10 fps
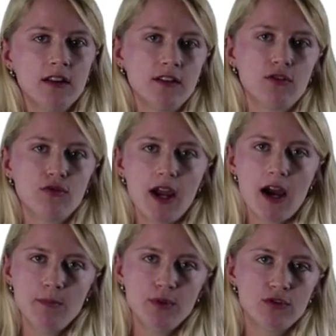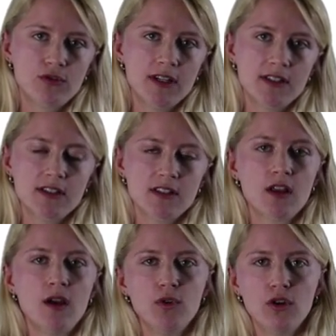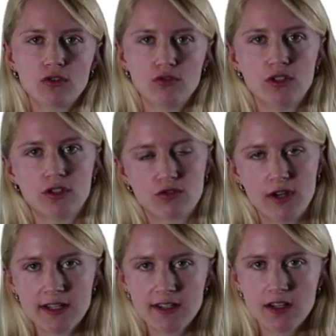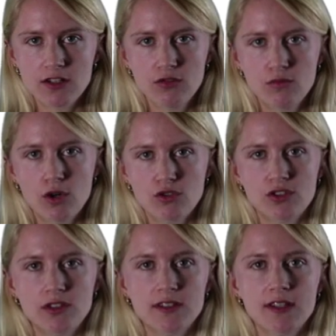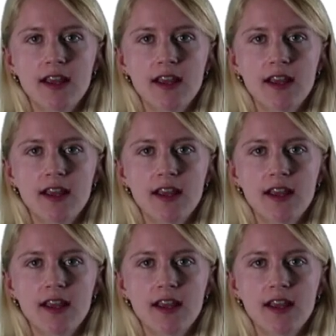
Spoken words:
The 3 upper traces belong to the translational motion,